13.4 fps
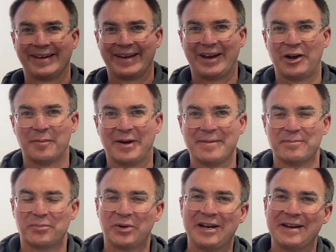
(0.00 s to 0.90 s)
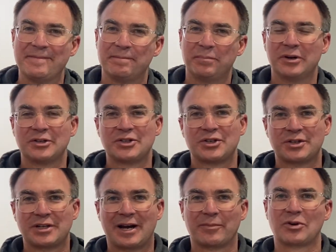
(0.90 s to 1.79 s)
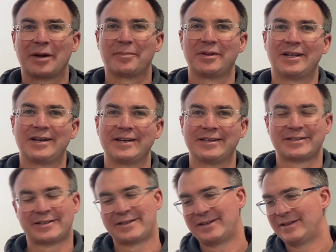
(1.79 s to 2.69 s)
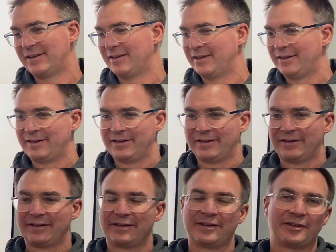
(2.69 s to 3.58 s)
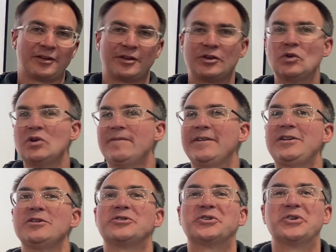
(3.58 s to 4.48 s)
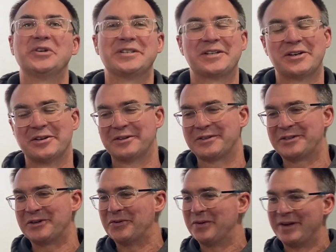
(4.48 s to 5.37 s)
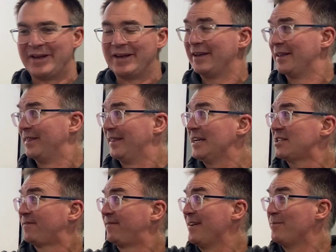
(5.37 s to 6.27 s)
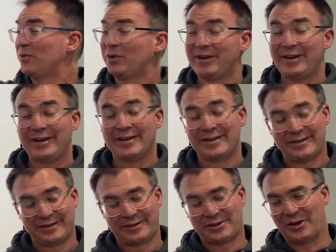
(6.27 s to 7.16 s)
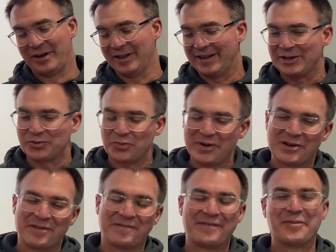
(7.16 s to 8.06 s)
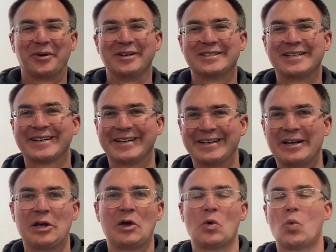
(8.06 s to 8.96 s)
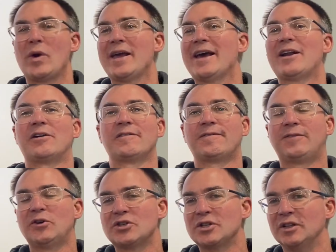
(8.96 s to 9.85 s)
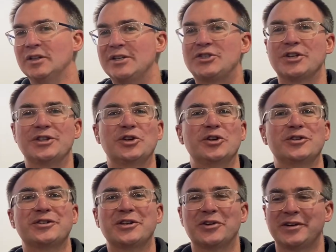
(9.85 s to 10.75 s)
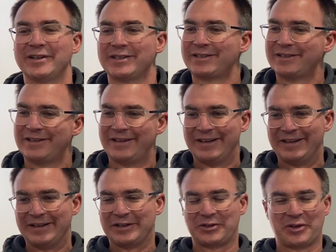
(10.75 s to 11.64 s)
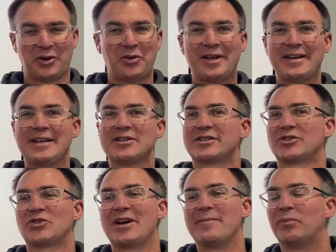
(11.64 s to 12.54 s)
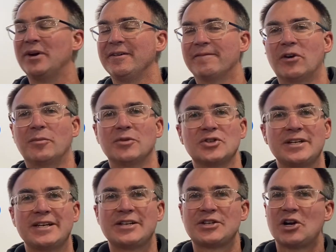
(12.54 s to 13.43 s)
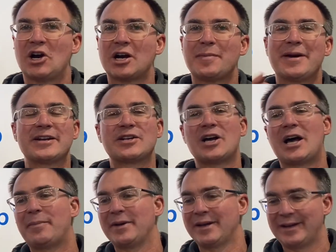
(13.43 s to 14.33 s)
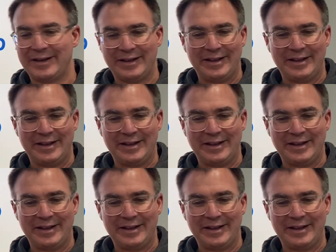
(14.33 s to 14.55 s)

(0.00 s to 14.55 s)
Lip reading: Hey everybody, Brian Bush, Top Crop Alliance, doing a video series here. So last week on February 2nd, we had our first Lunch and Learn series. So the whole idea is to try and bring farmers in, talk about a topic,